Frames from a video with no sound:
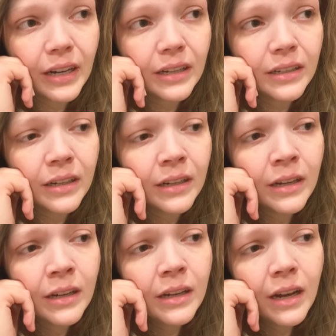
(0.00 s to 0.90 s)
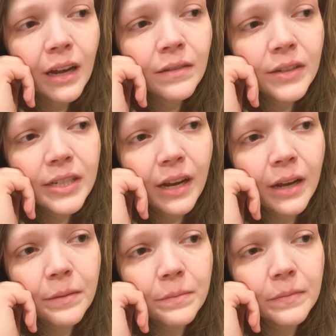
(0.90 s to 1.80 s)
And every
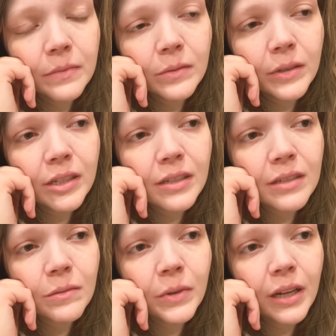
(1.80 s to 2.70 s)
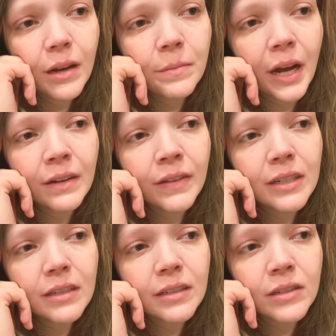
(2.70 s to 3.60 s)
time we just, we come out of
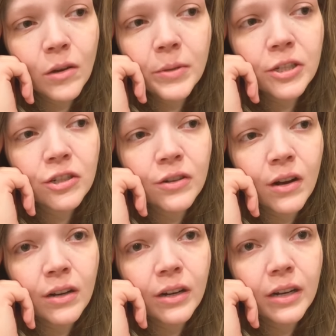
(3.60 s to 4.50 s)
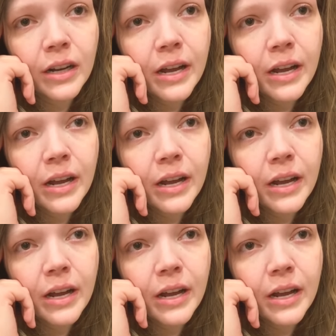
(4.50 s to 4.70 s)
it so much stronger.